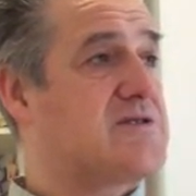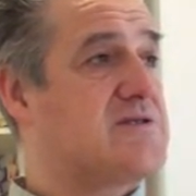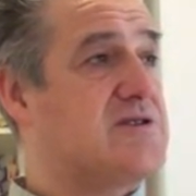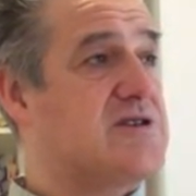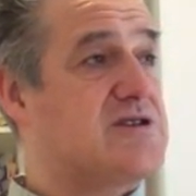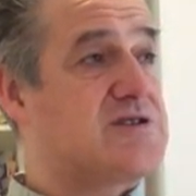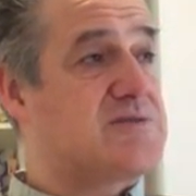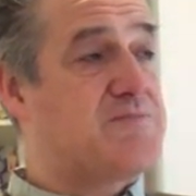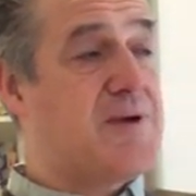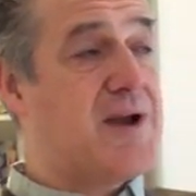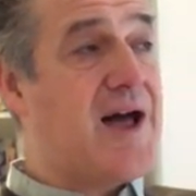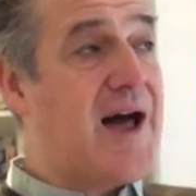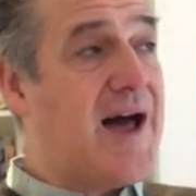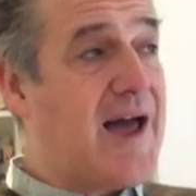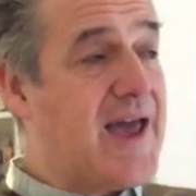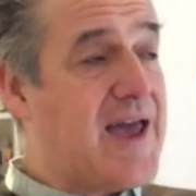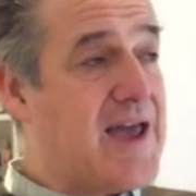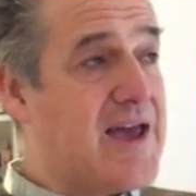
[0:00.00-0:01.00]

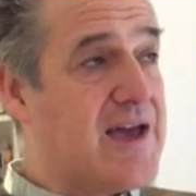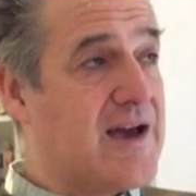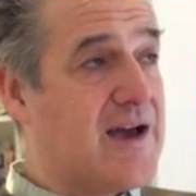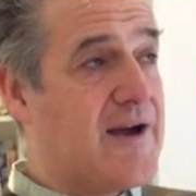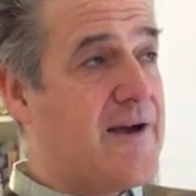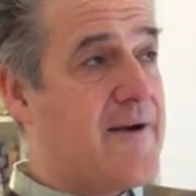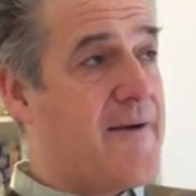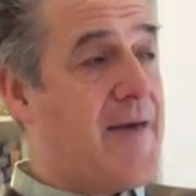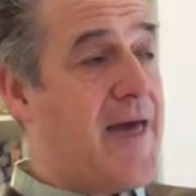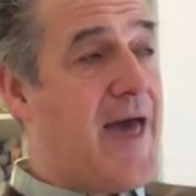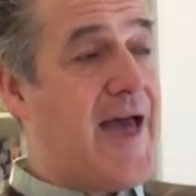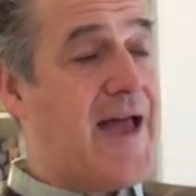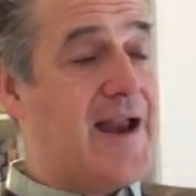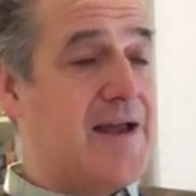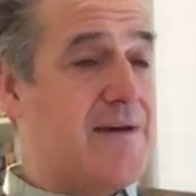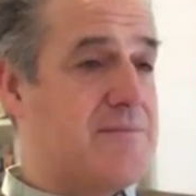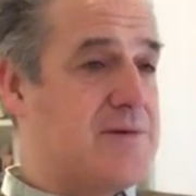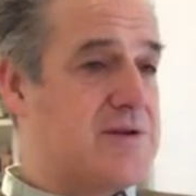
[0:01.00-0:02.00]
display
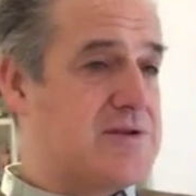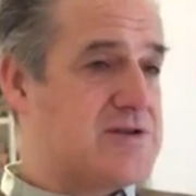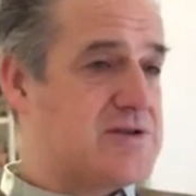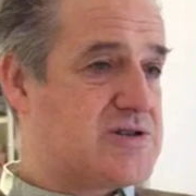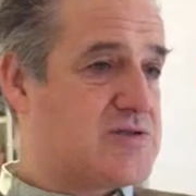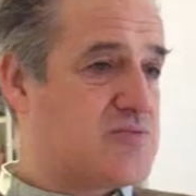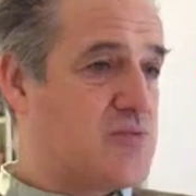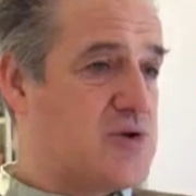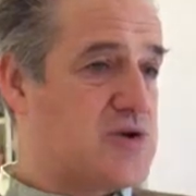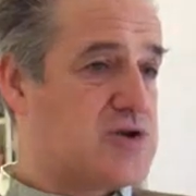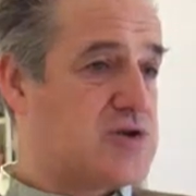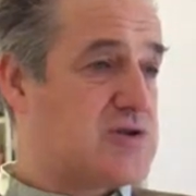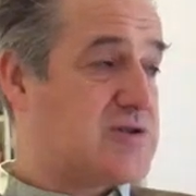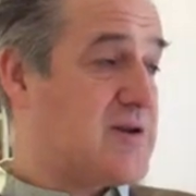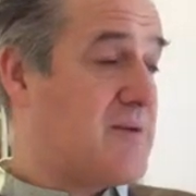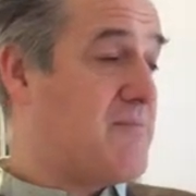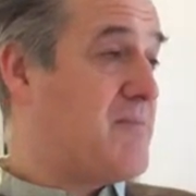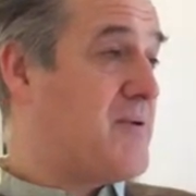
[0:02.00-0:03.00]
elements which
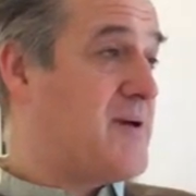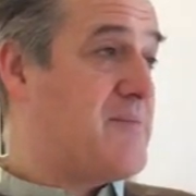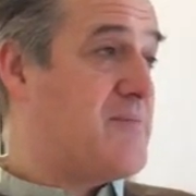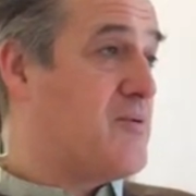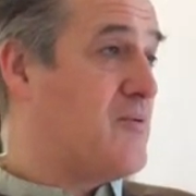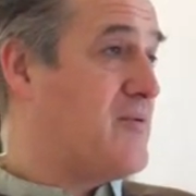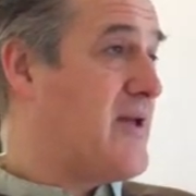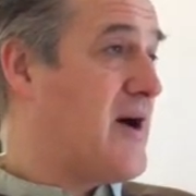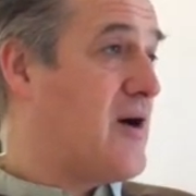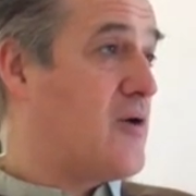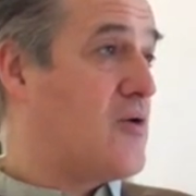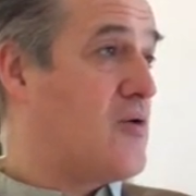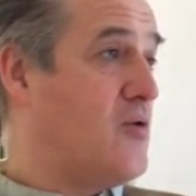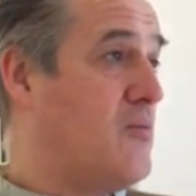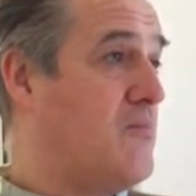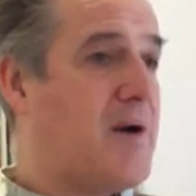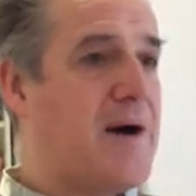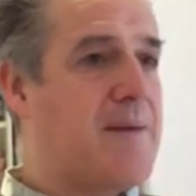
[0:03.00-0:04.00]
some people now
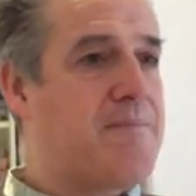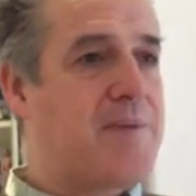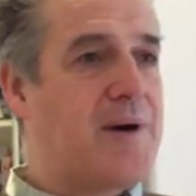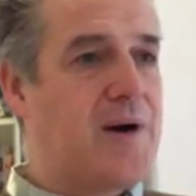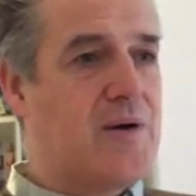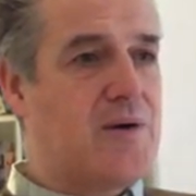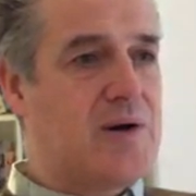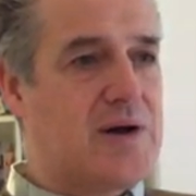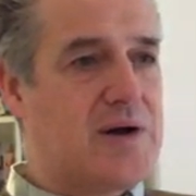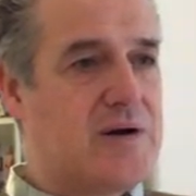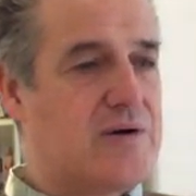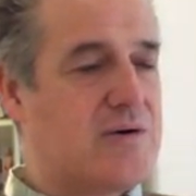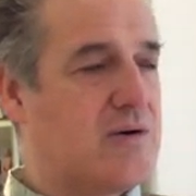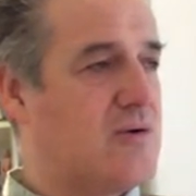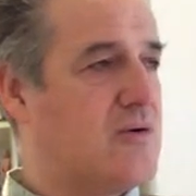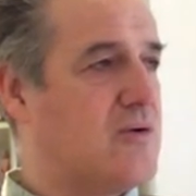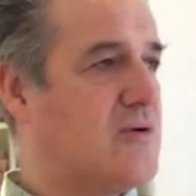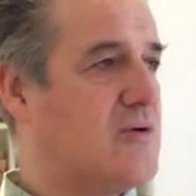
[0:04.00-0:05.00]
call
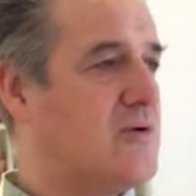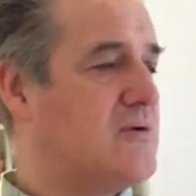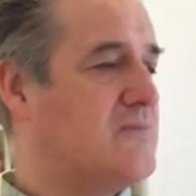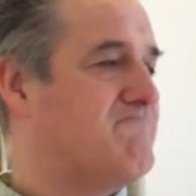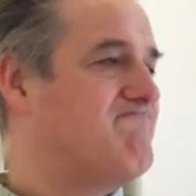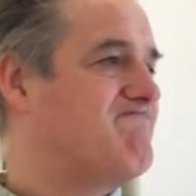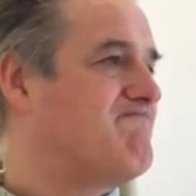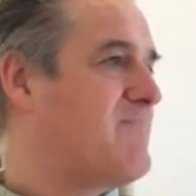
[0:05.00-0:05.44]
bipolar or